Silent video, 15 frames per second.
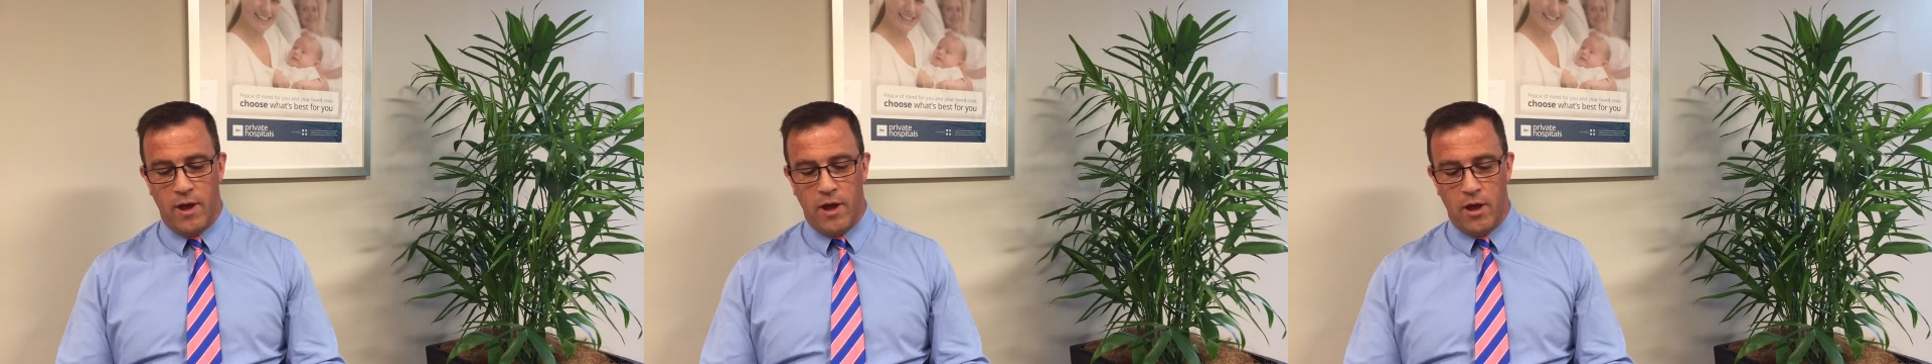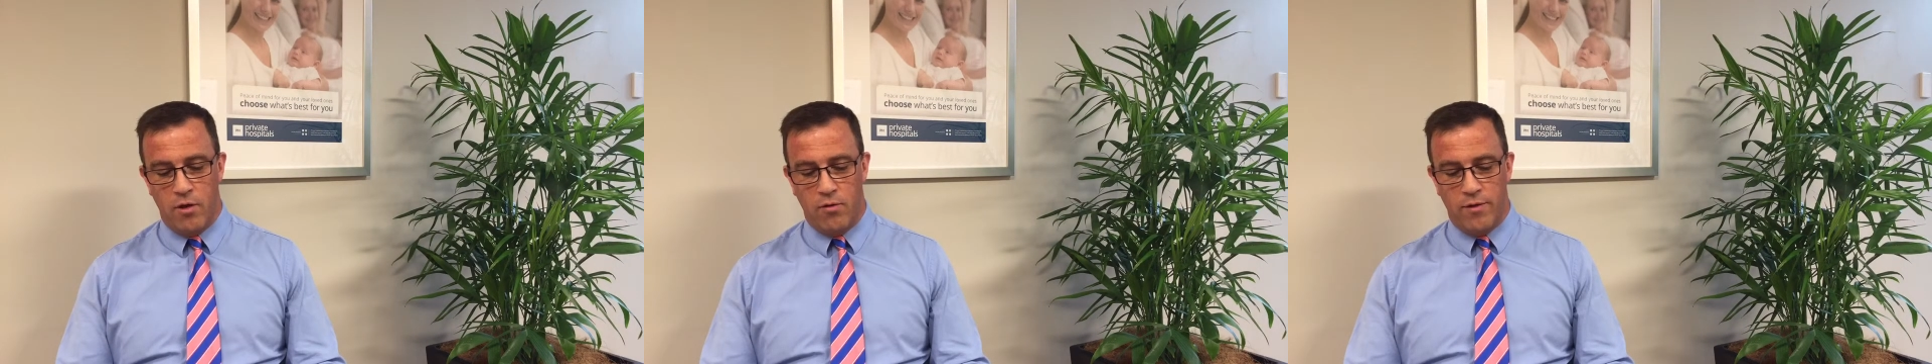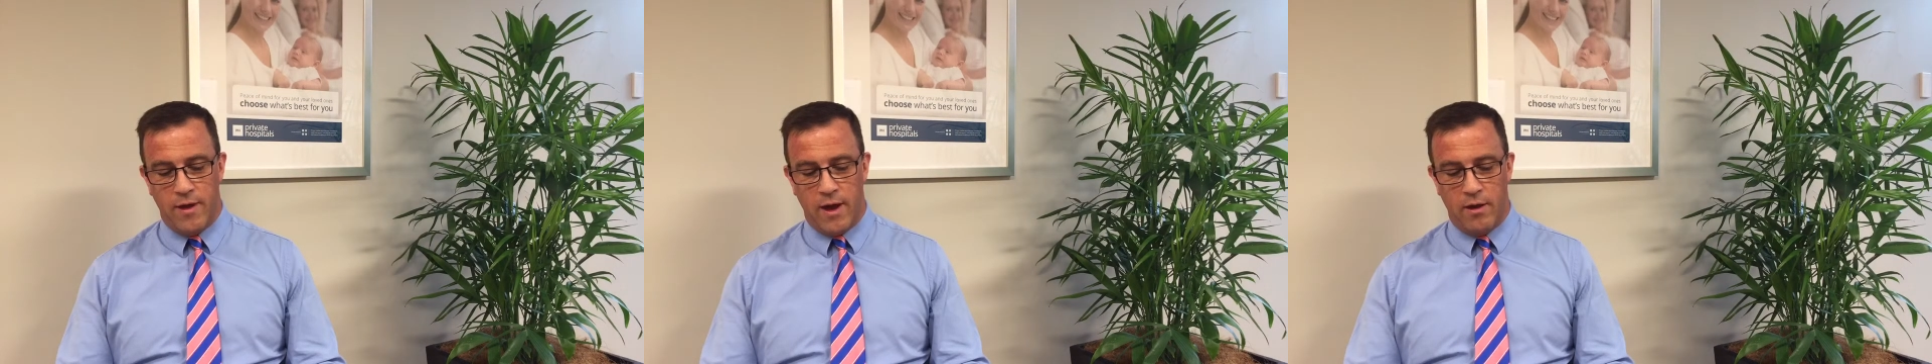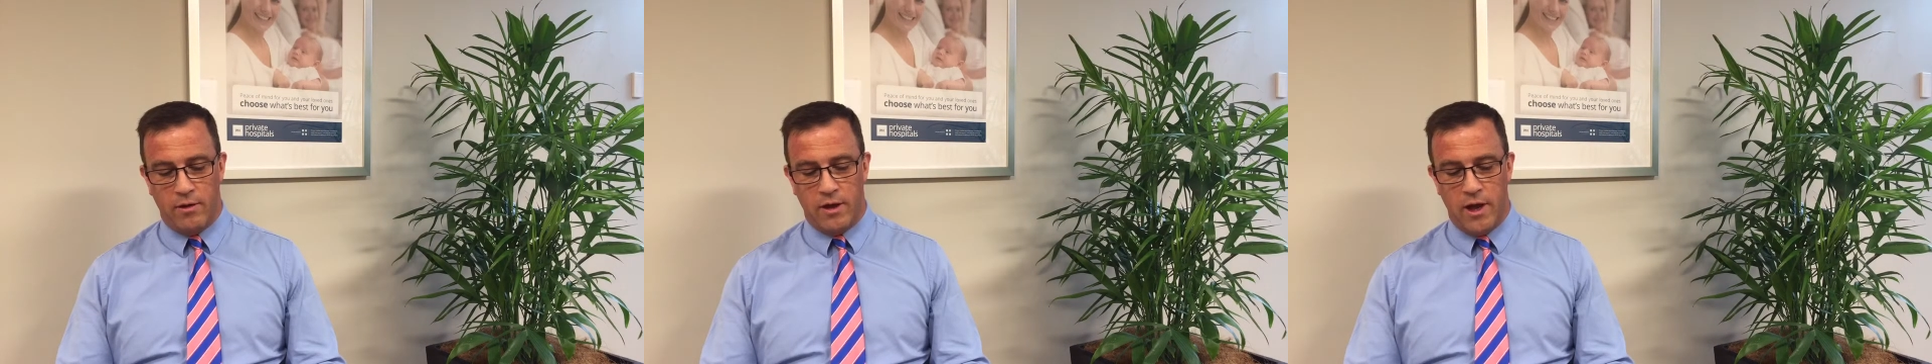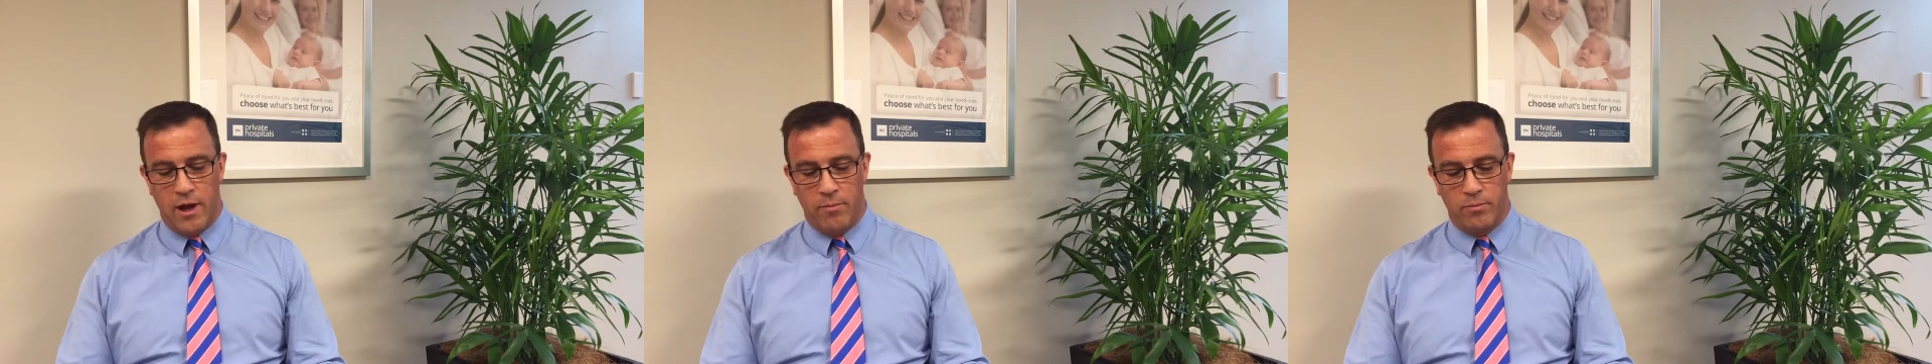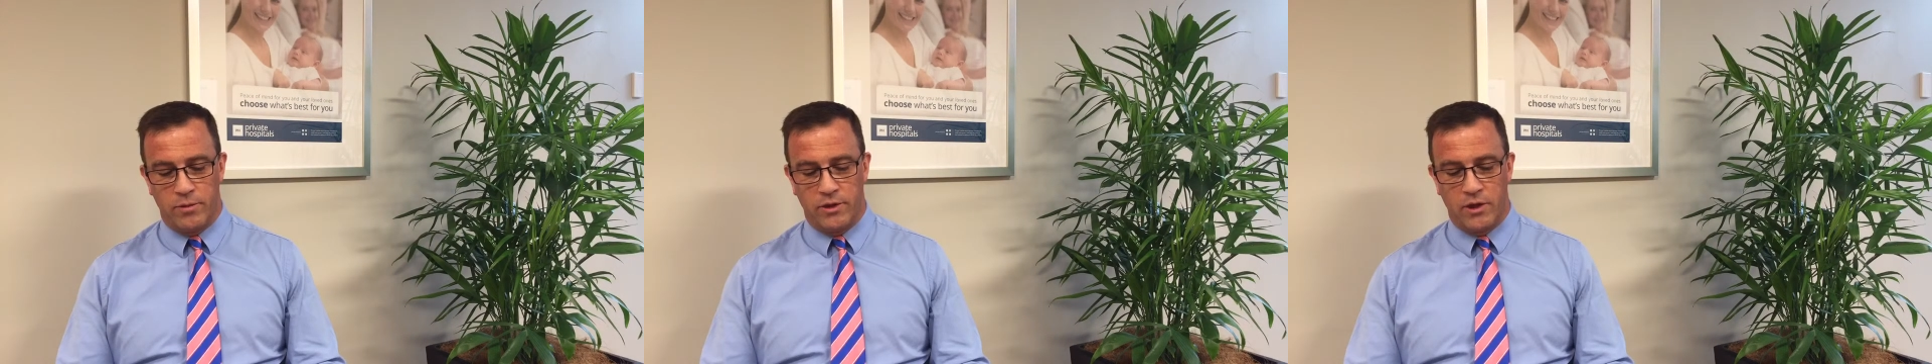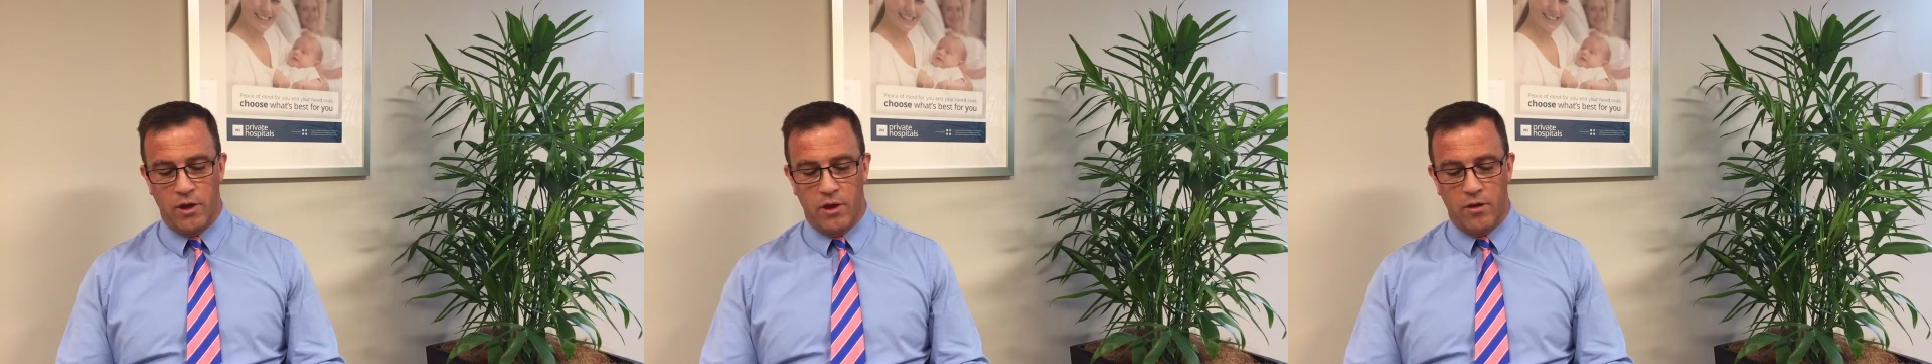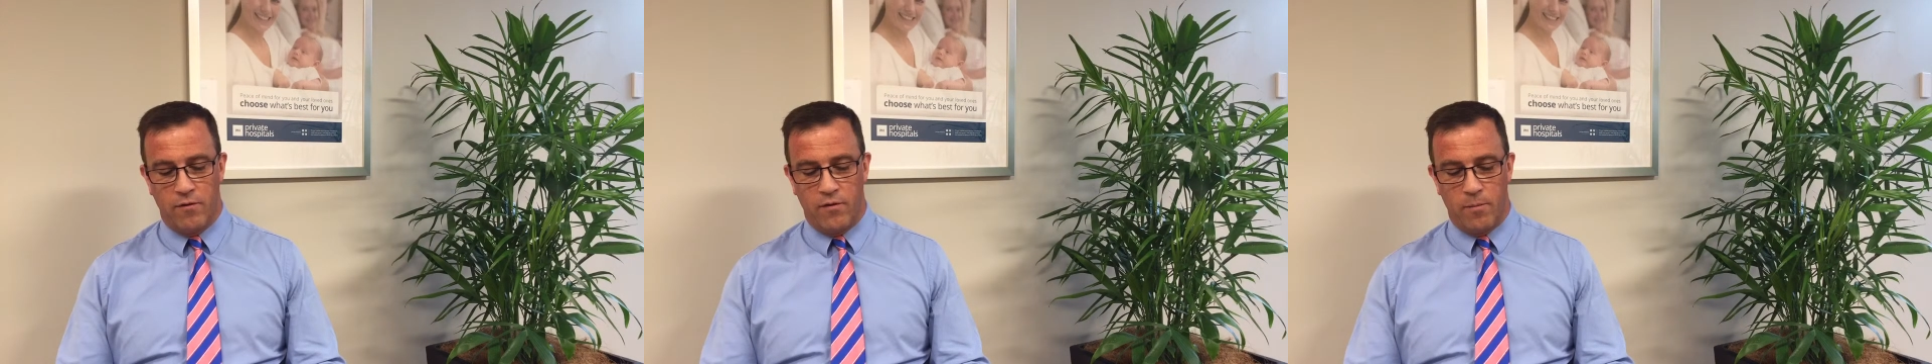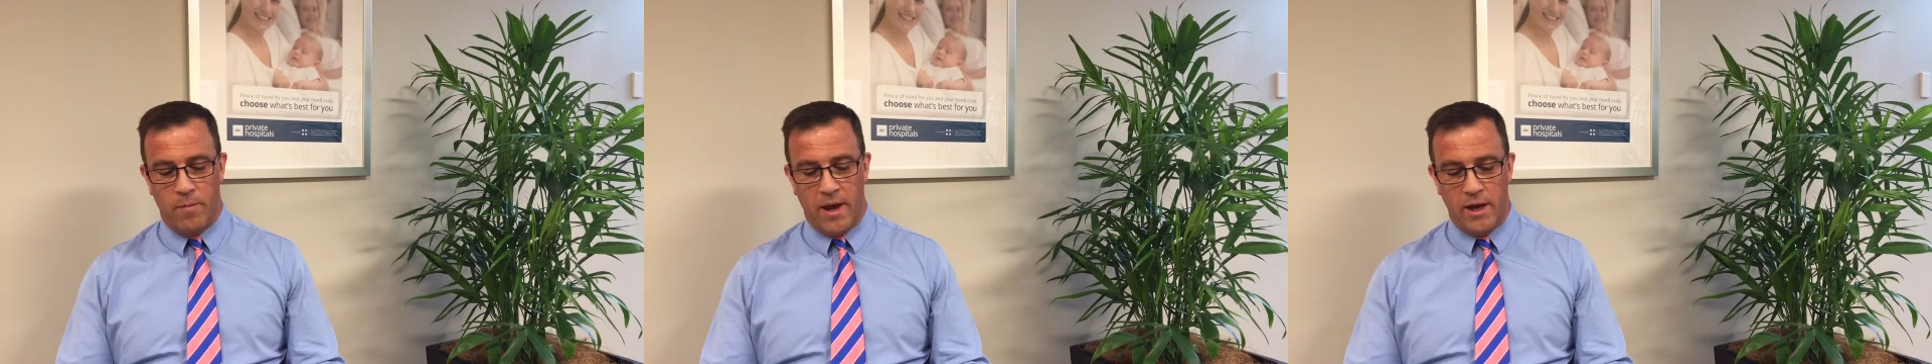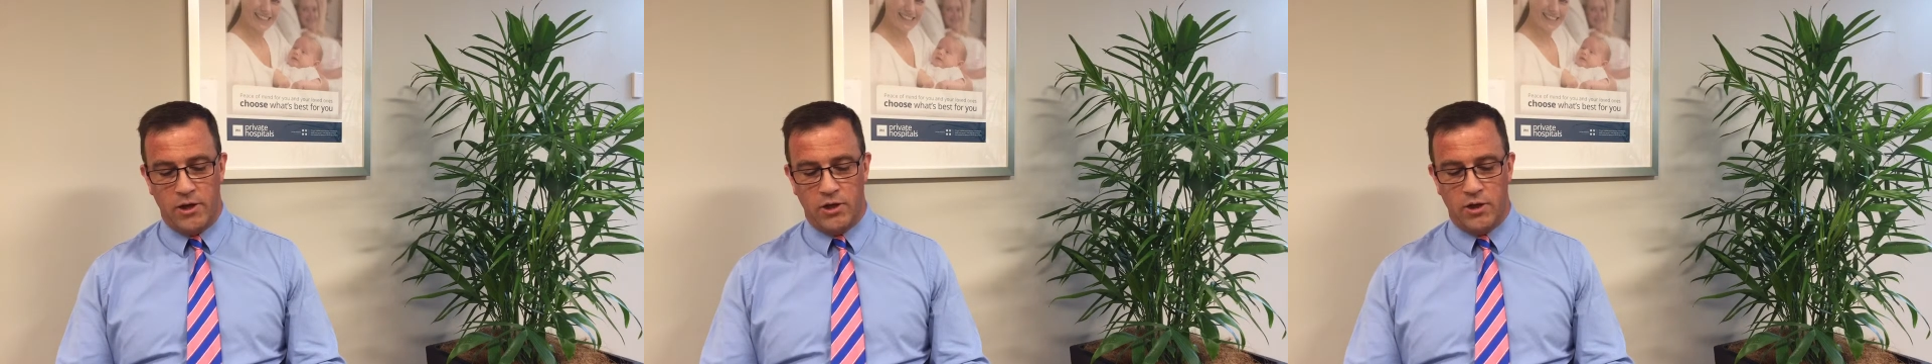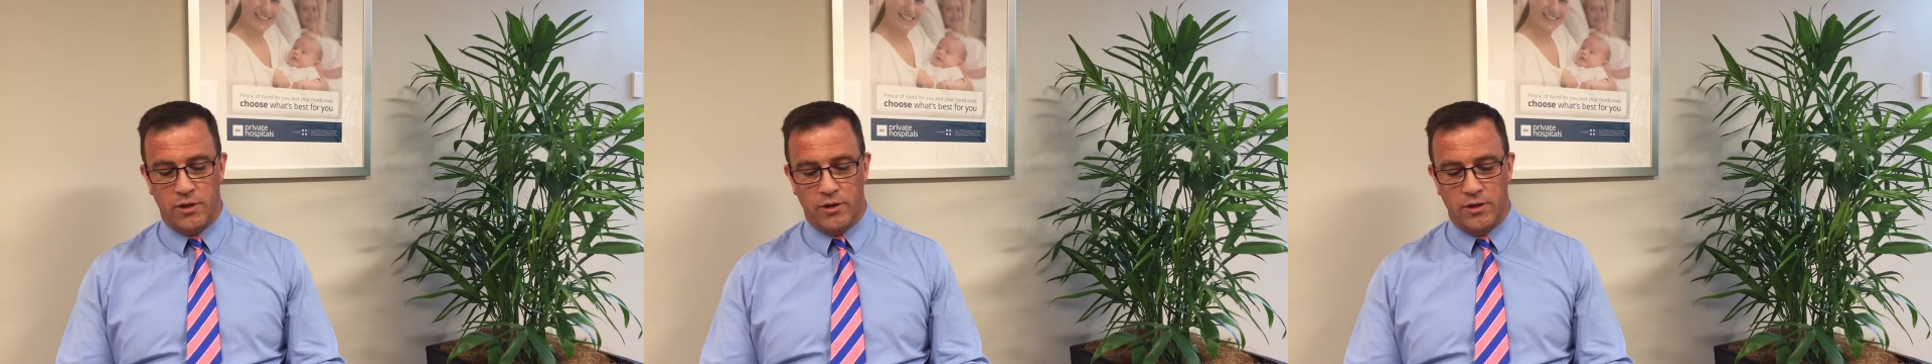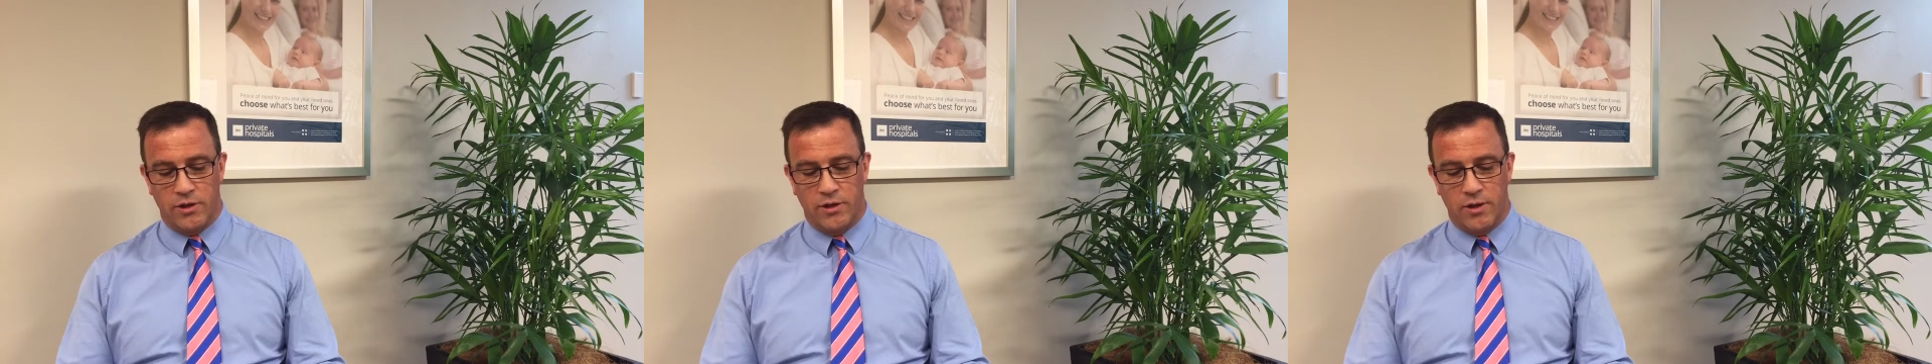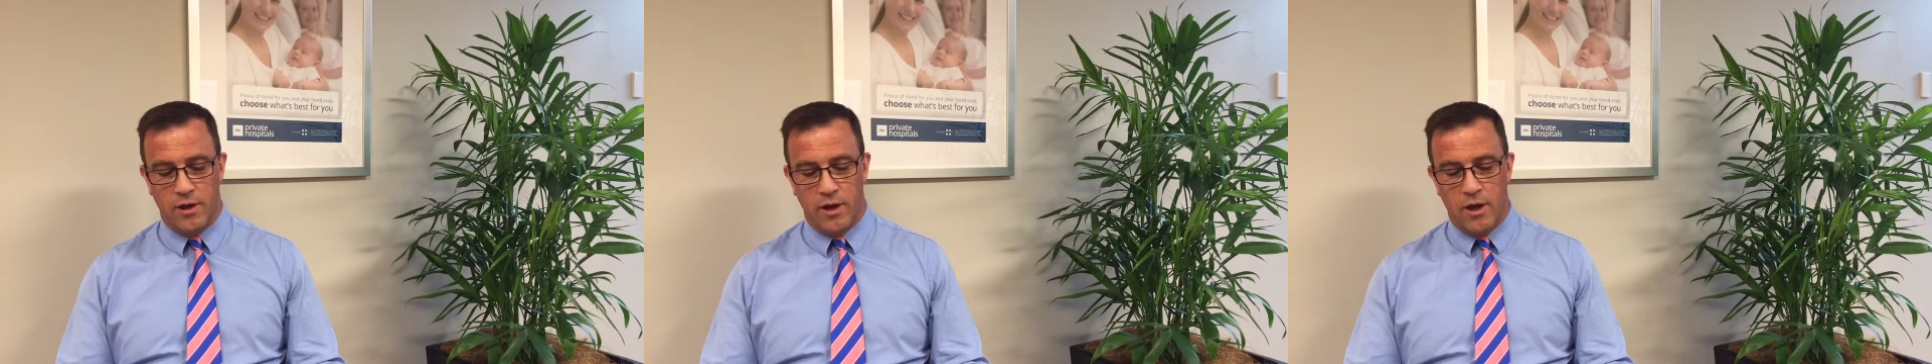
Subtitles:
health outcomes for patients.